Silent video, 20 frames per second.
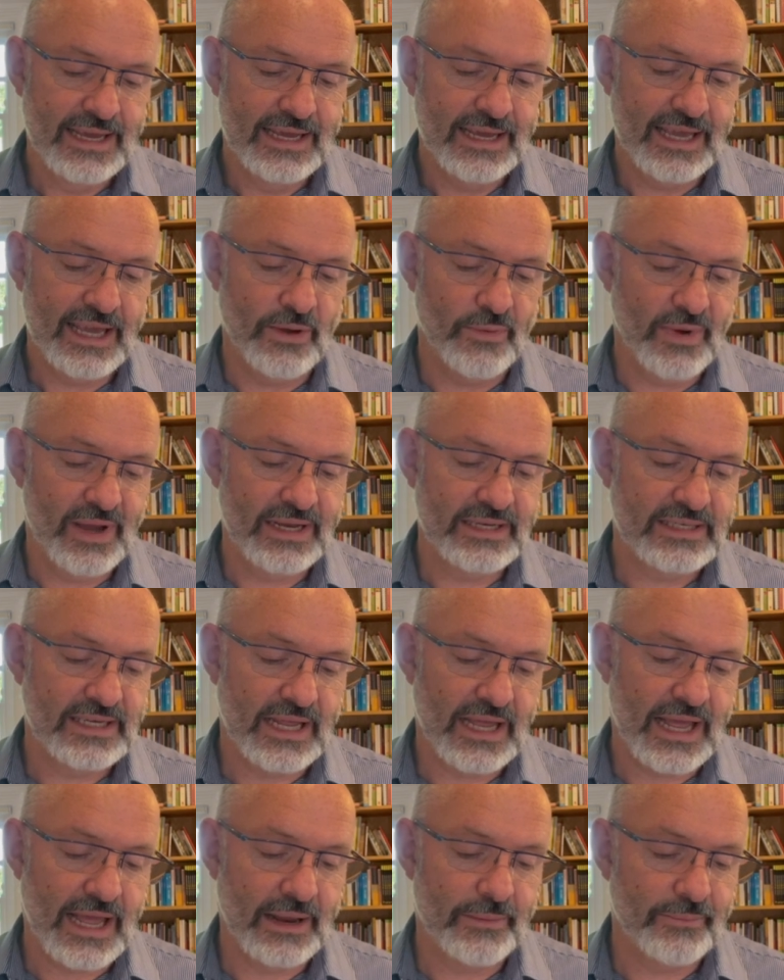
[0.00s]
He went
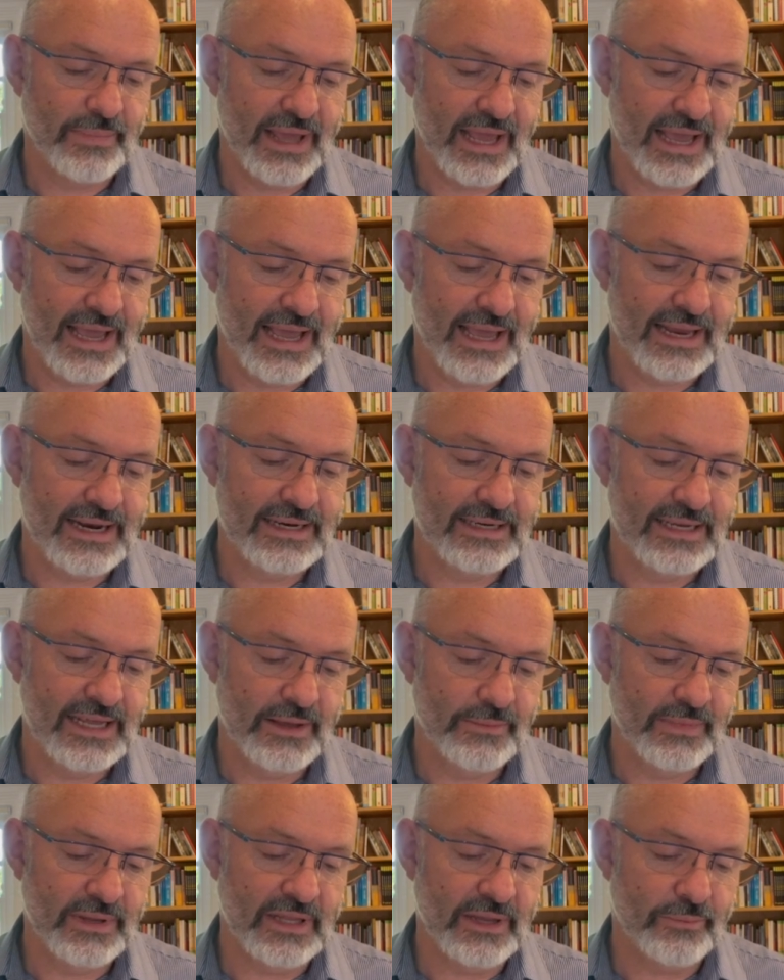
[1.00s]
and beheaded
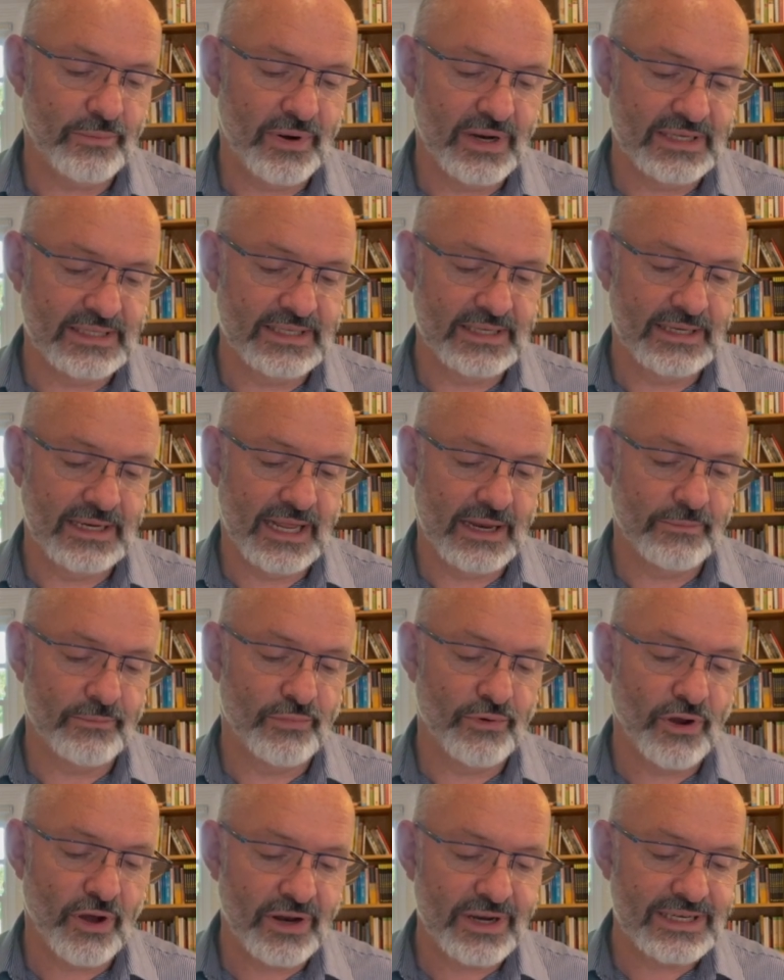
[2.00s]
him in the prison and
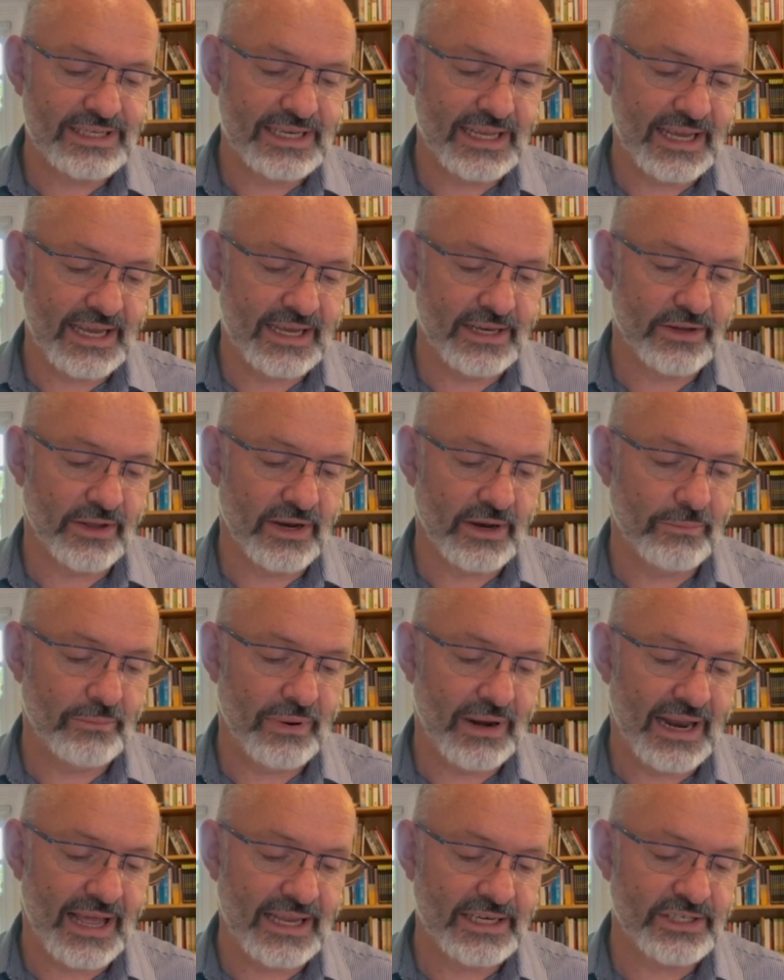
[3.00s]
brought his head on a
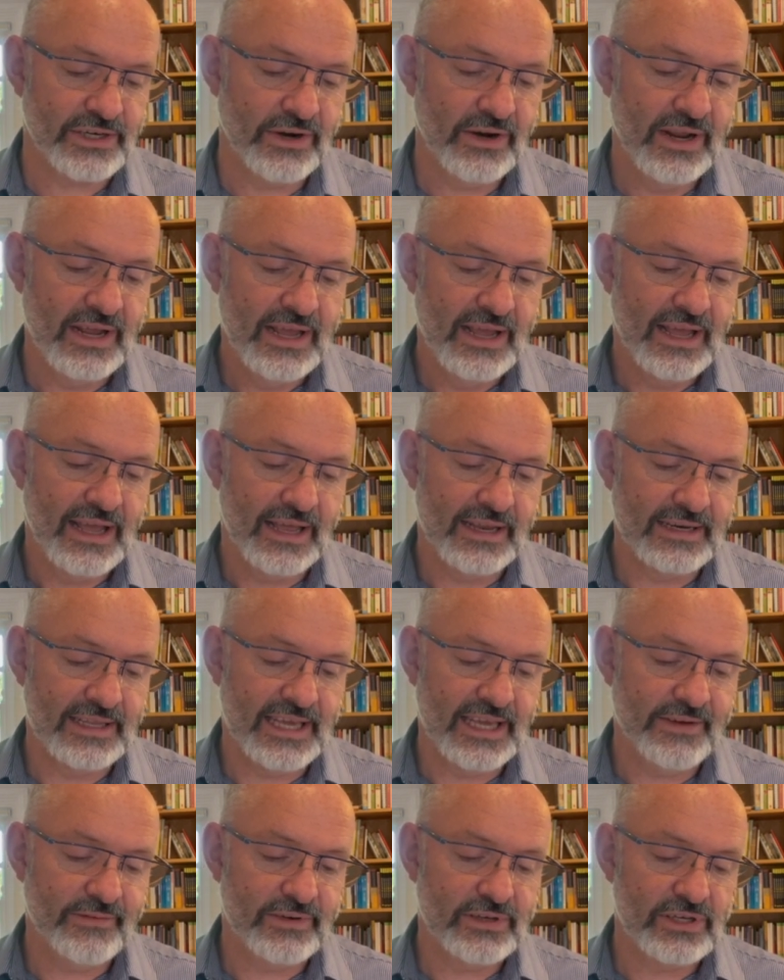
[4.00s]
platter and
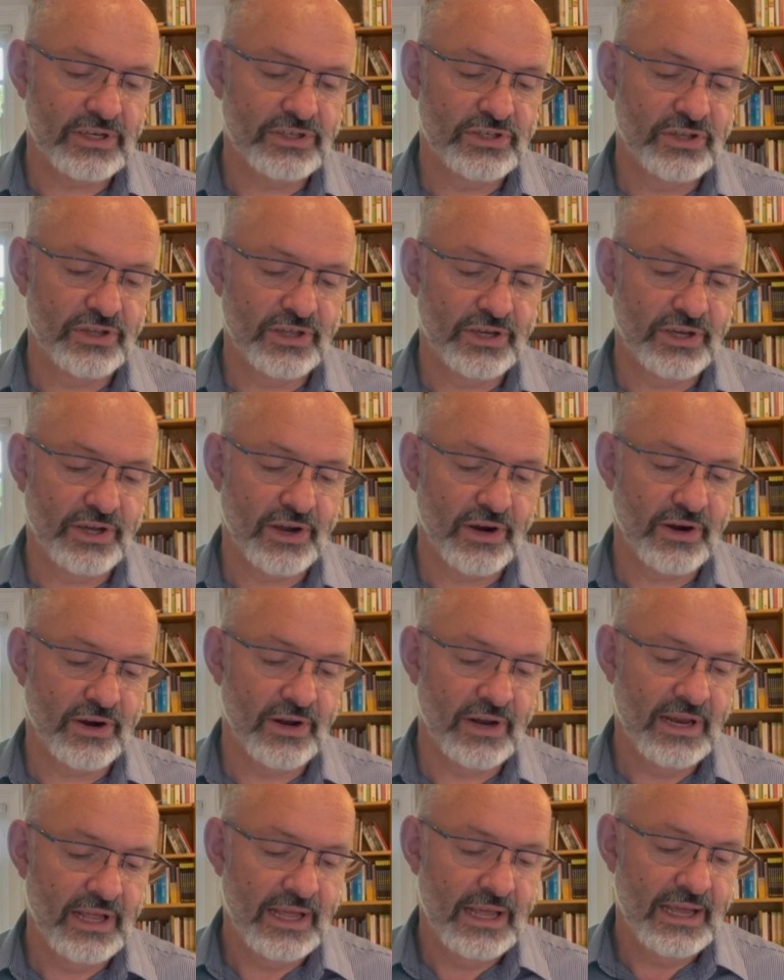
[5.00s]
gave it to the
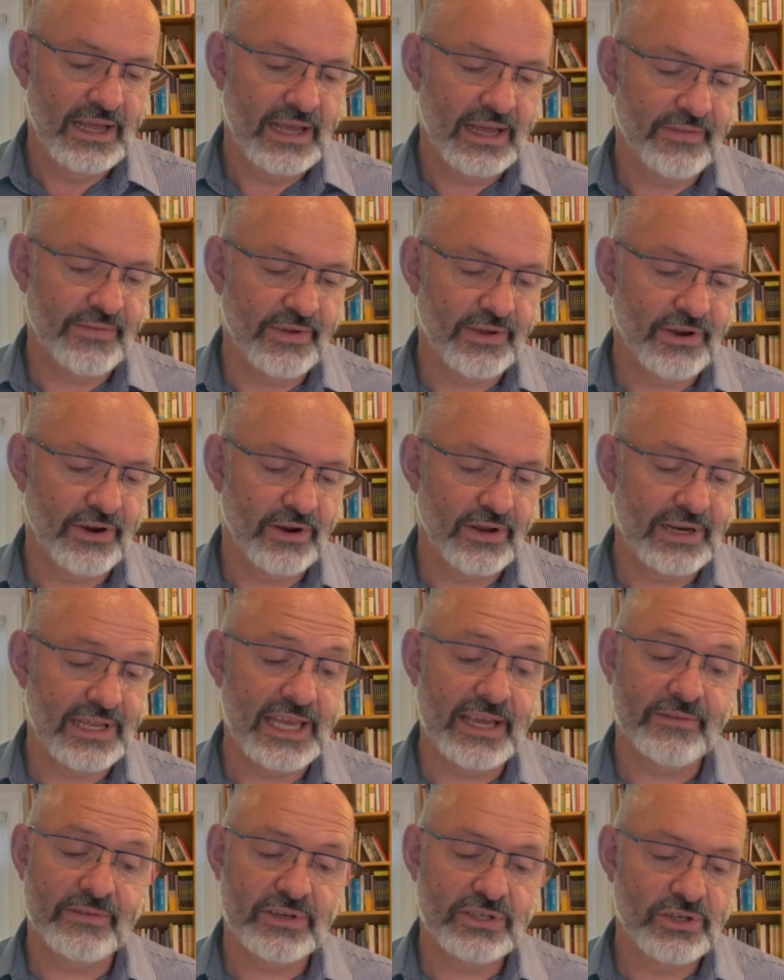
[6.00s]
girl, and the girl
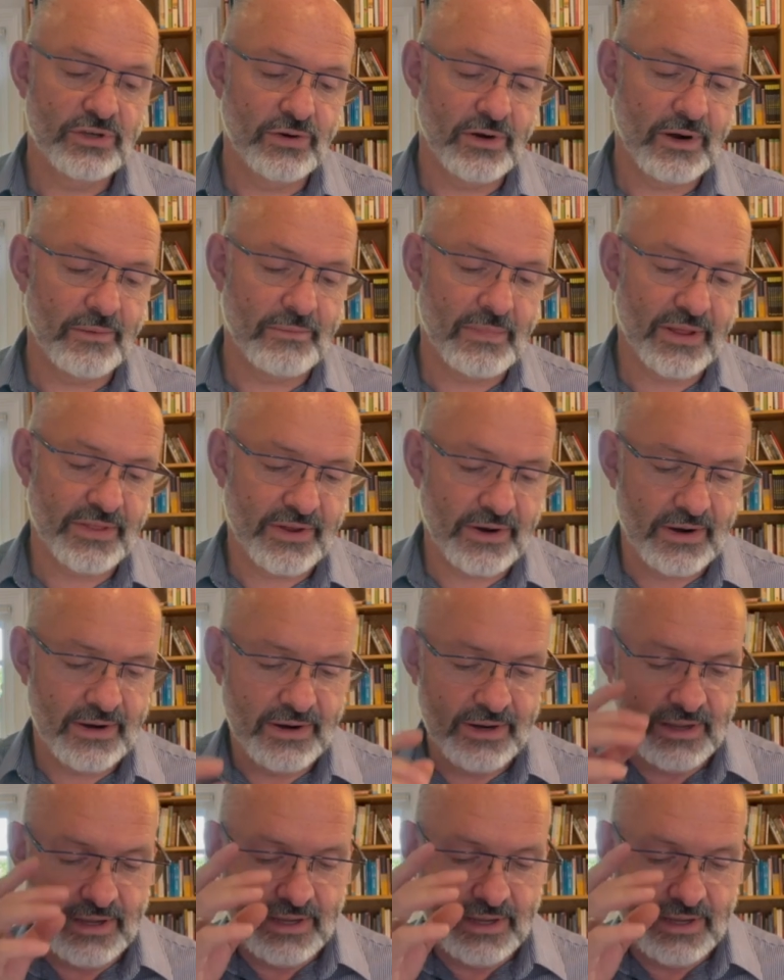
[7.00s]
gave it to her mother.